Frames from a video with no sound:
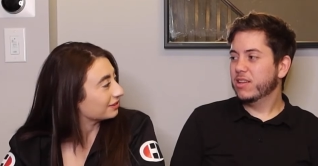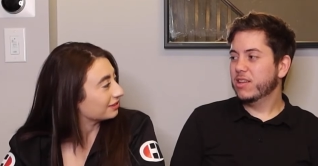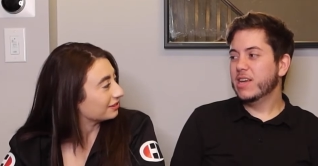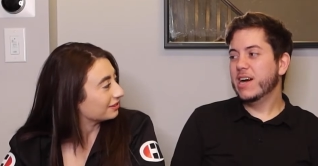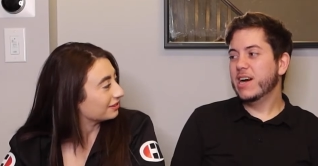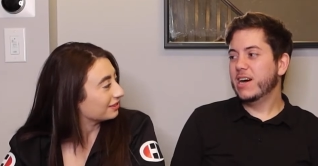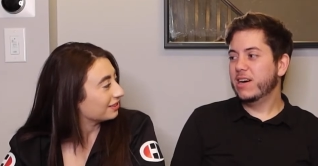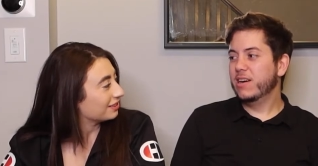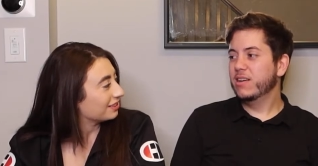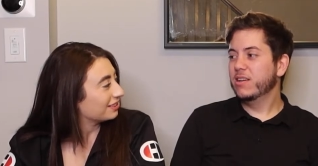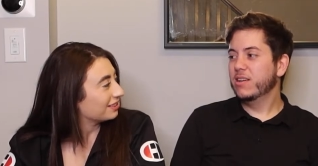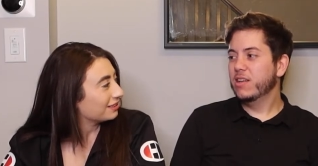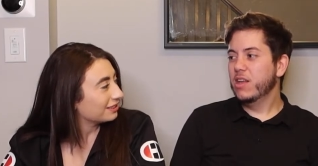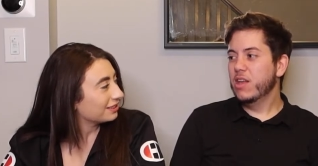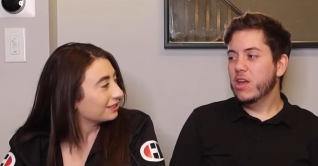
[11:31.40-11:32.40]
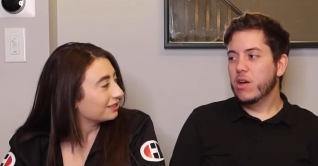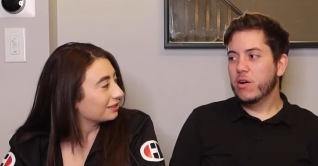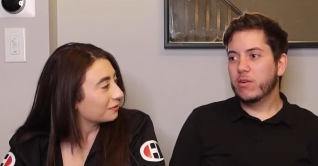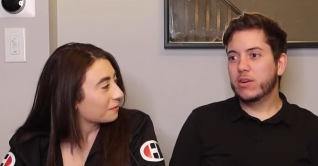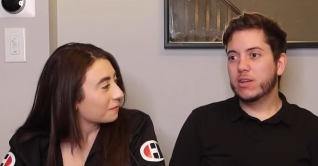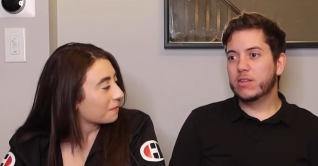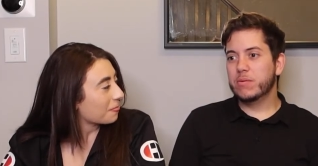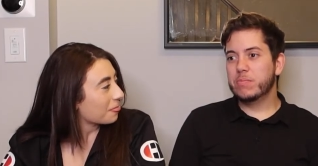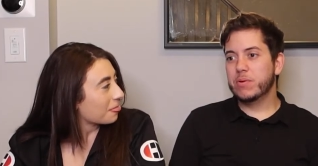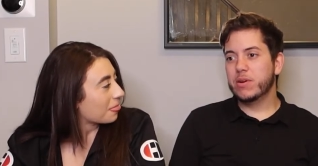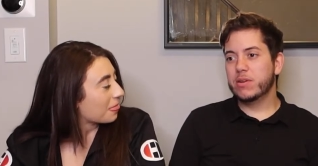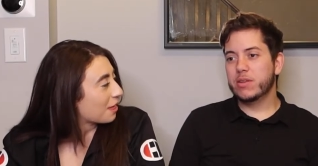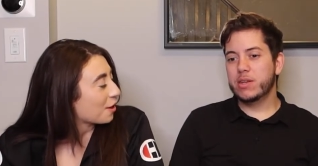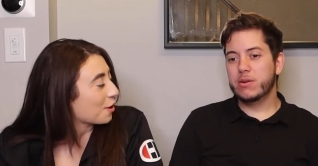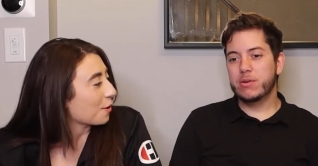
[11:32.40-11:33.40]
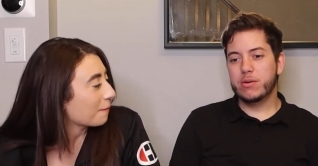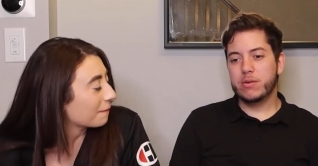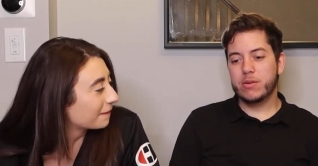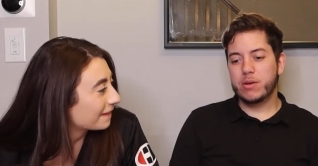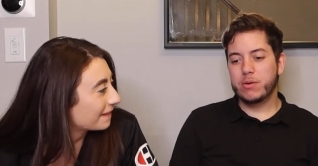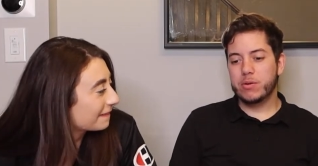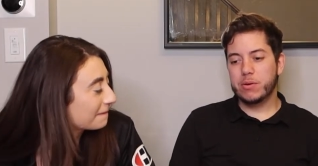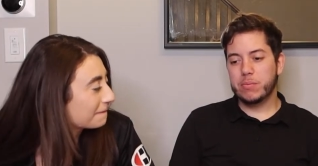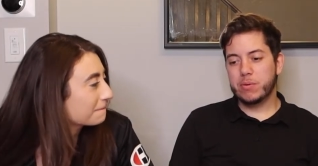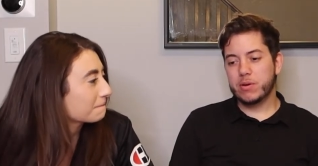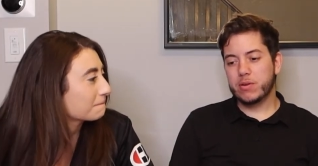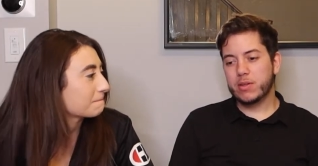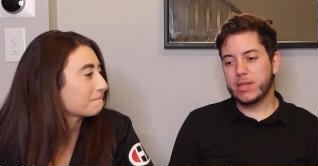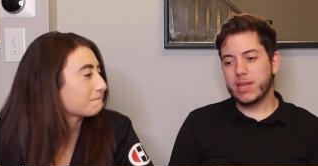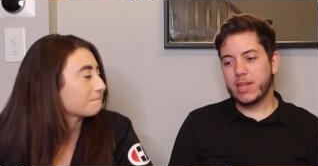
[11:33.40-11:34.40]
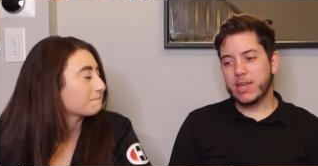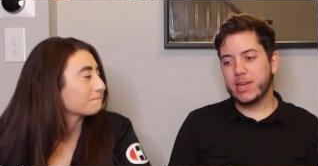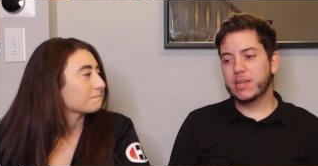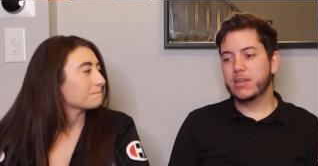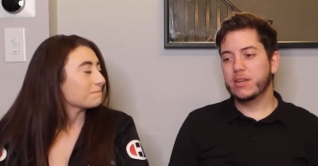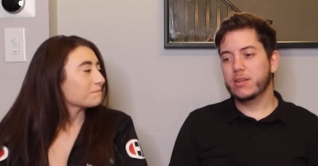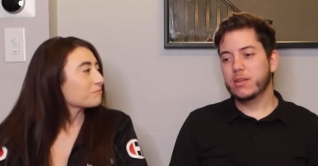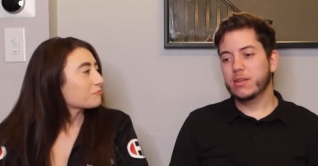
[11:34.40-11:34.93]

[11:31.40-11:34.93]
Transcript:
Speaker 1: Yeah. Well, it's a person. It, was a person that like